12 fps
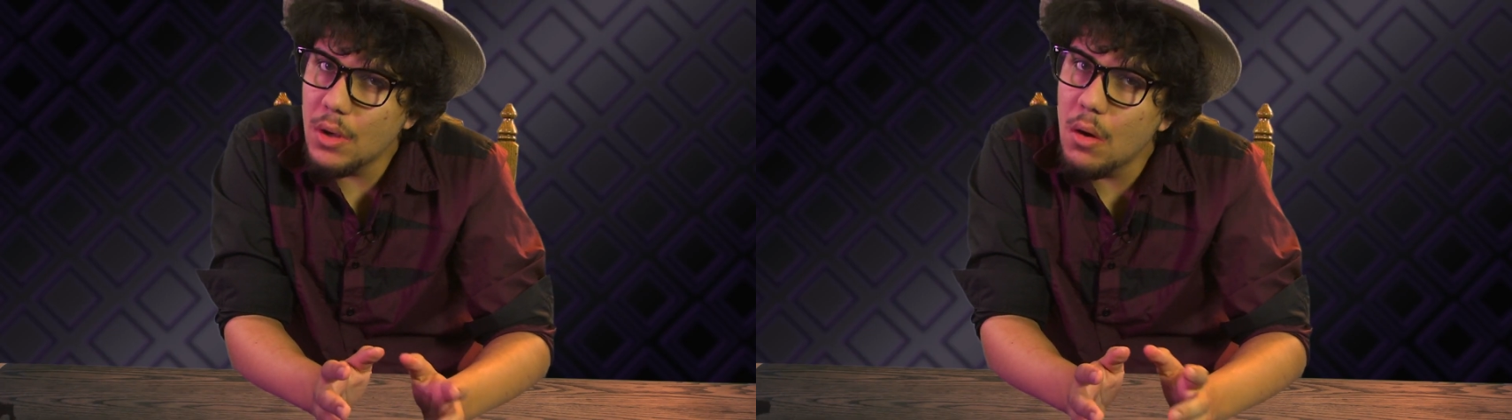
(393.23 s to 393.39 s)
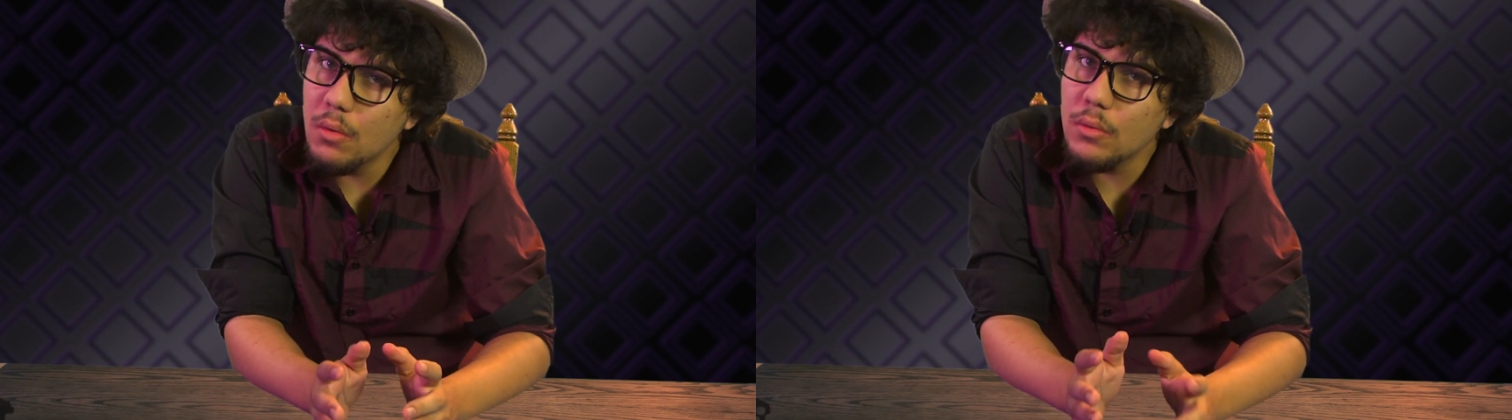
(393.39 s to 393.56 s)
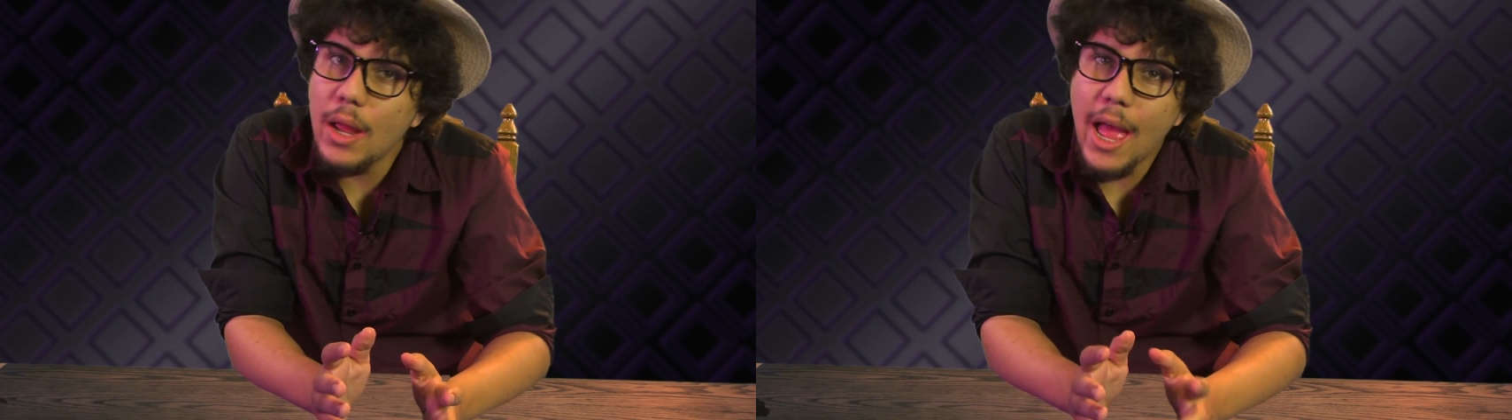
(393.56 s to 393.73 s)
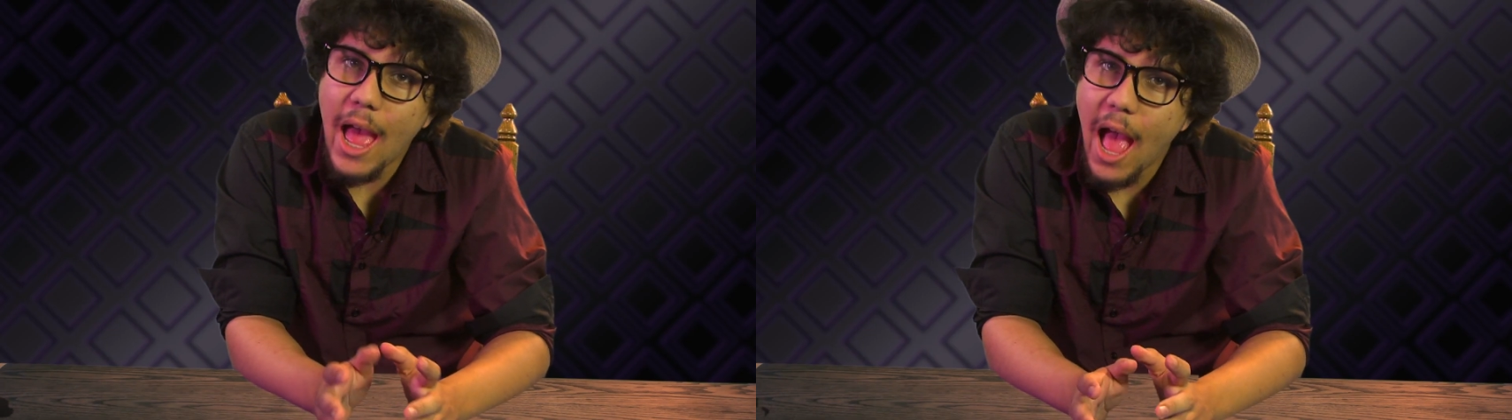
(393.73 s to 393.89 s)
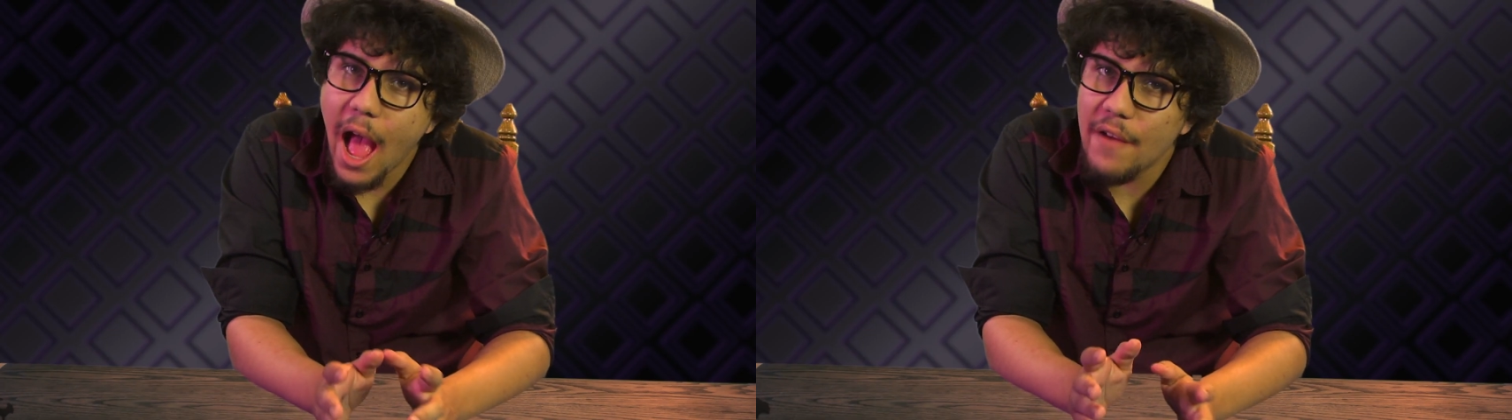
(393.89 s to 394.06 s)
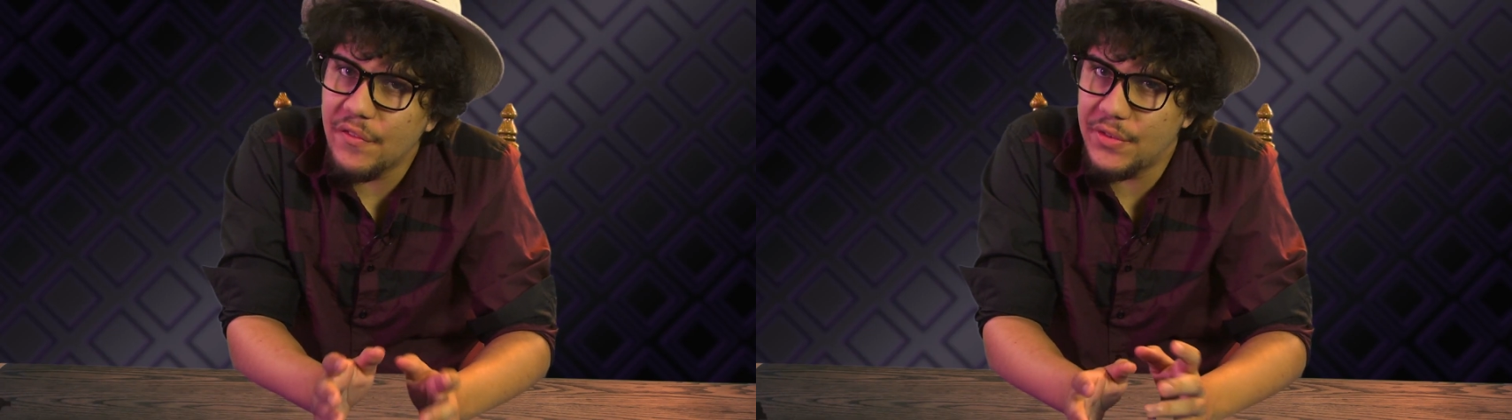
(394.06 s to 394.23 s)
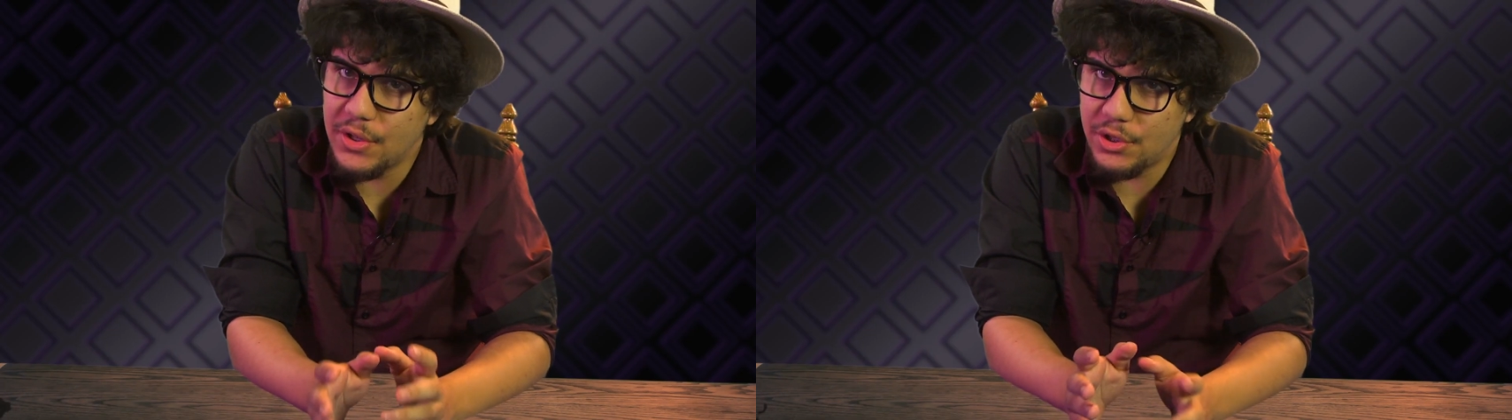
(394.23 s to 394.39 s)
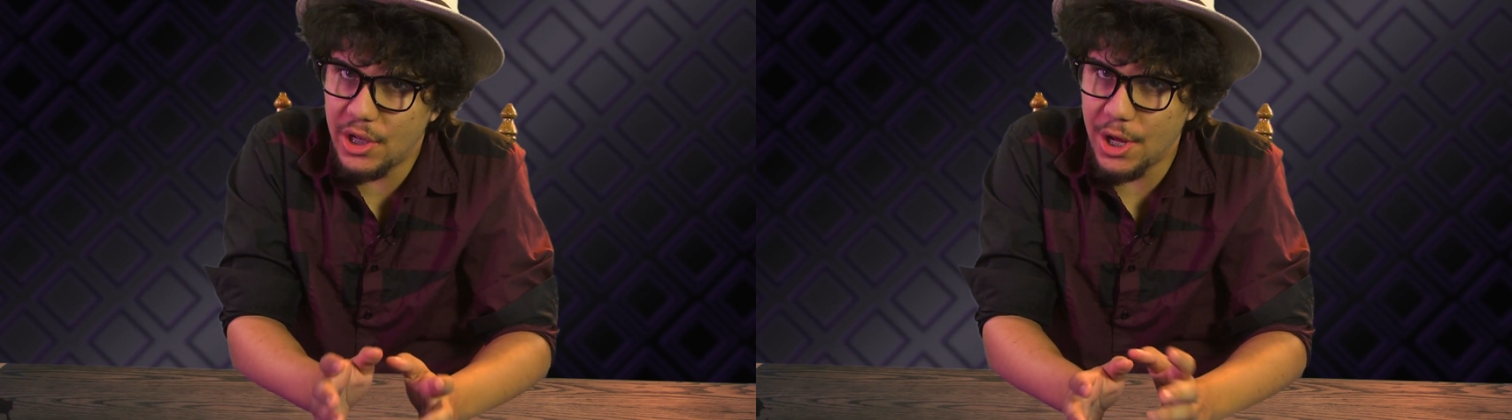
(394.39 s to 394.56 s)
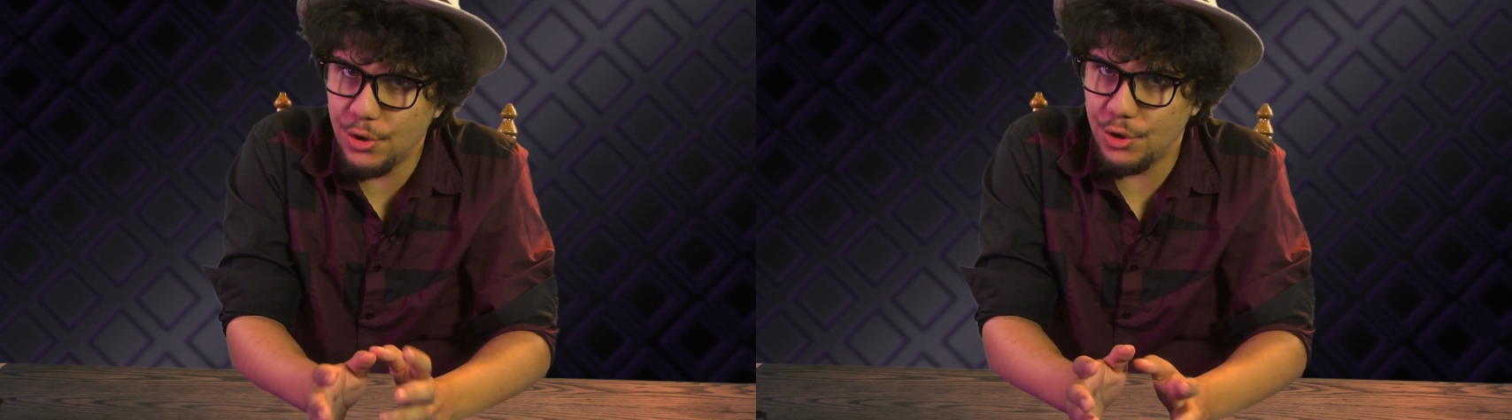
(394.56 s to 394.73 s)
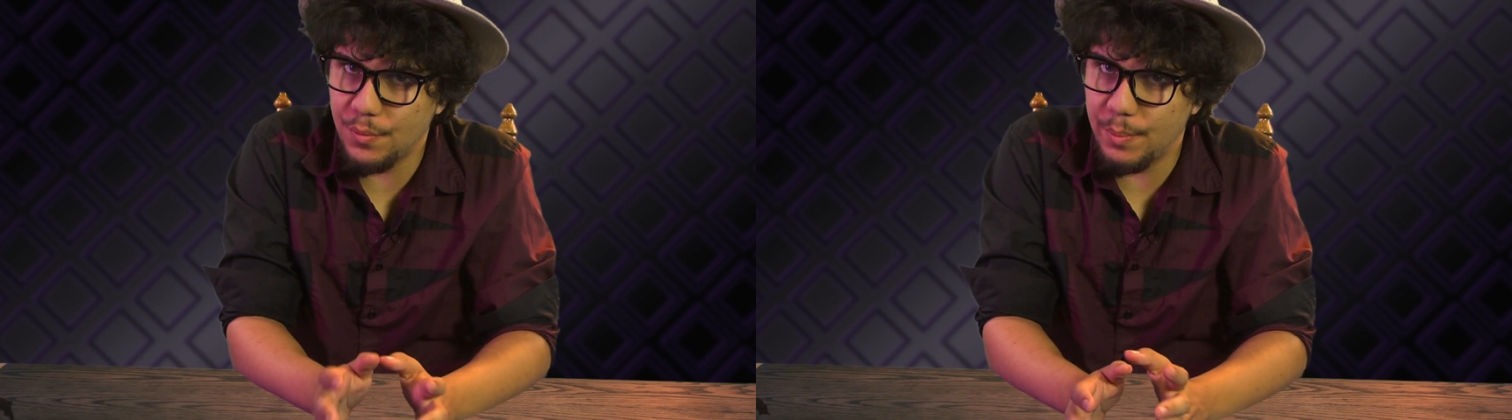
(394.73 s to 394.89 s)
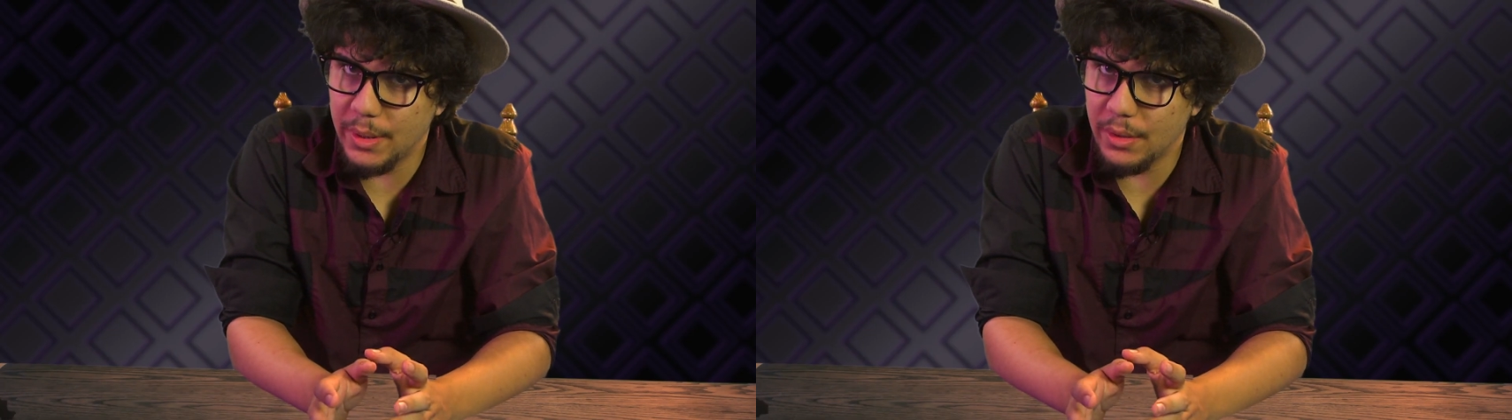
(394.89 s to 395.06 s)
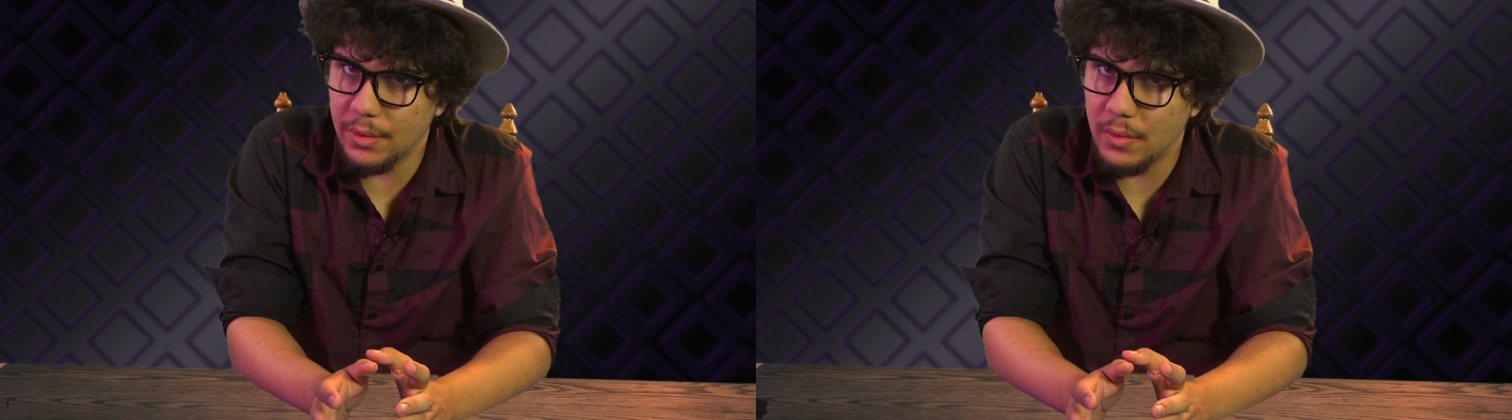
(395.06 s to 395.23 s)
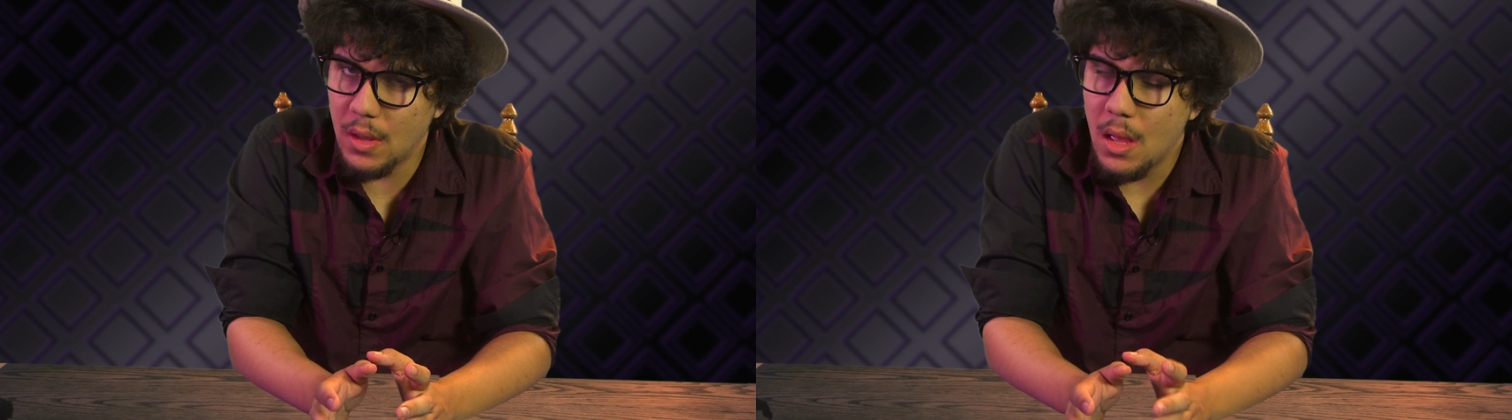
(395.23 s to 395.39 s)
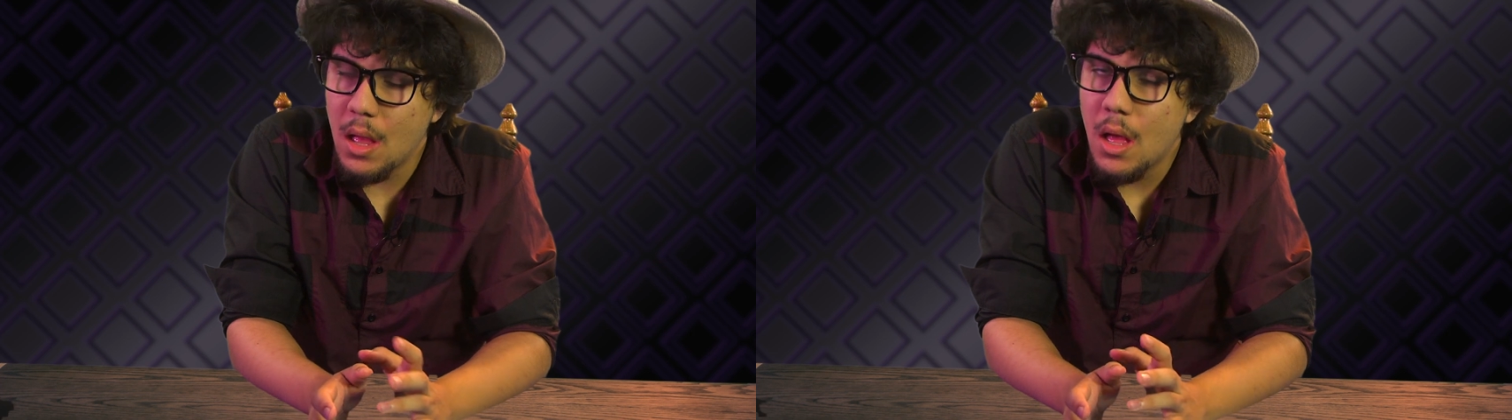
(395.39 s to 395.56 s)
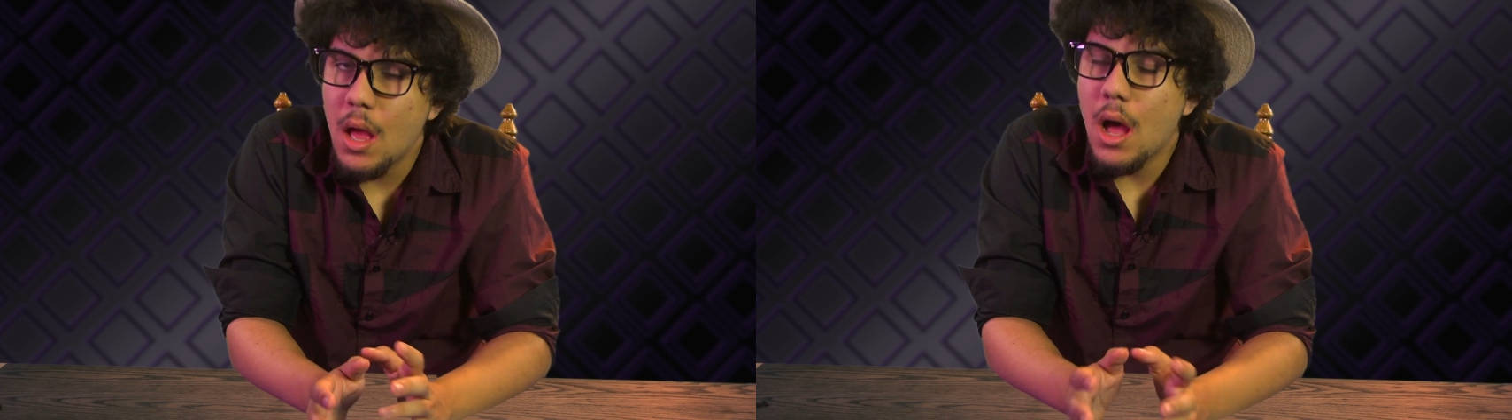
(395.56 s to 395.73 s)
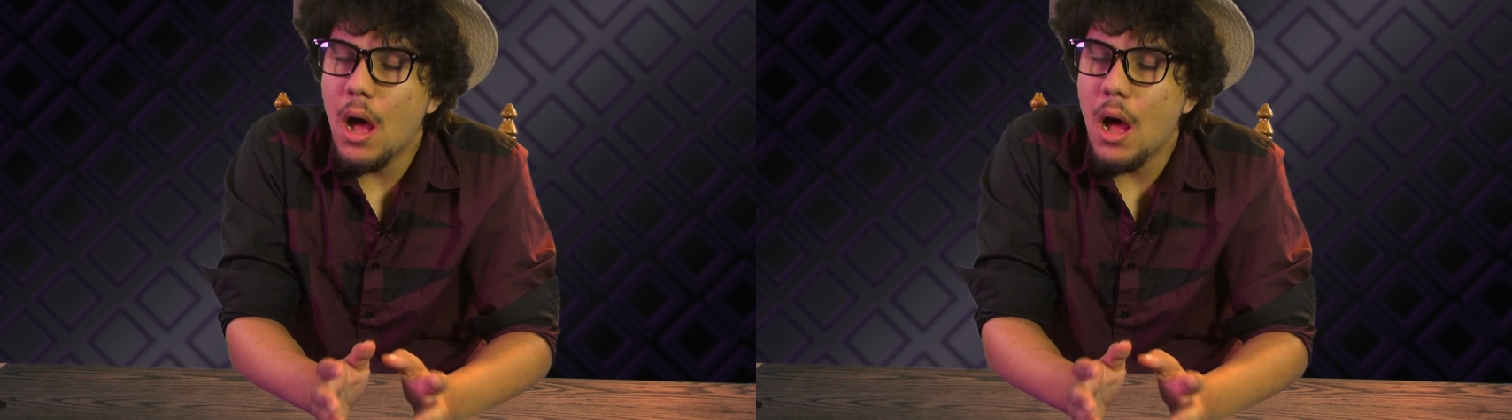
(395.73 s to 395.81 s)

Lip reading: you don't have to change your build,